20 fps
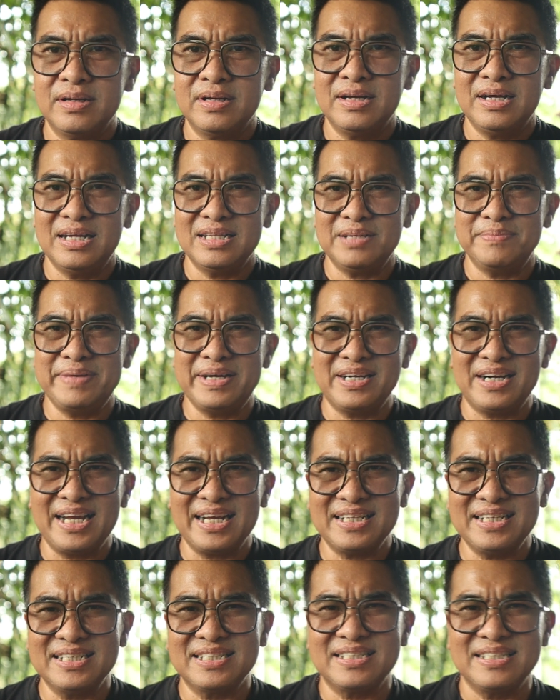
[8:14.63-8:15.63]
I think better
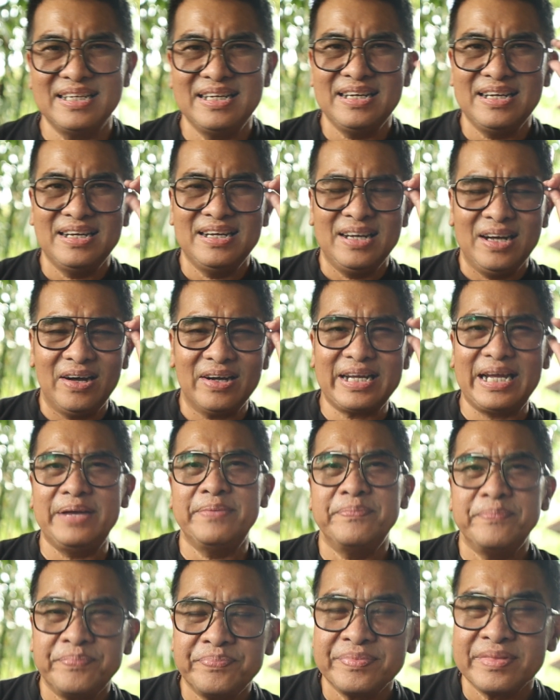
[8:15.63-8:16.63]
like this. Okay.
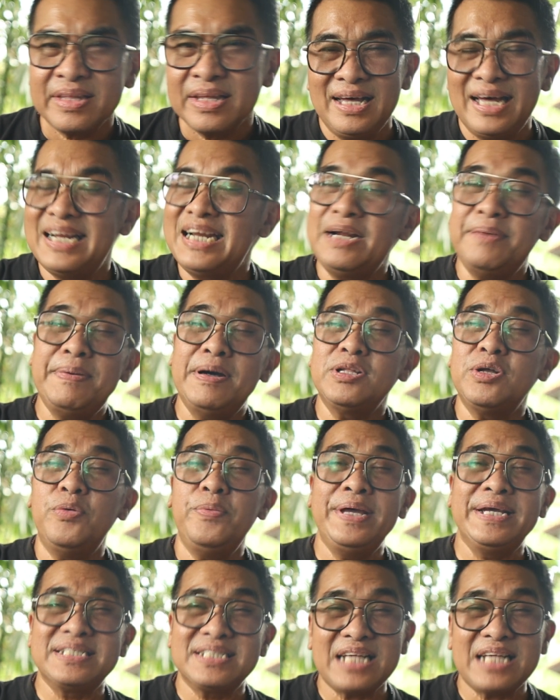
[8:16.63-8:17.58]
And then about a week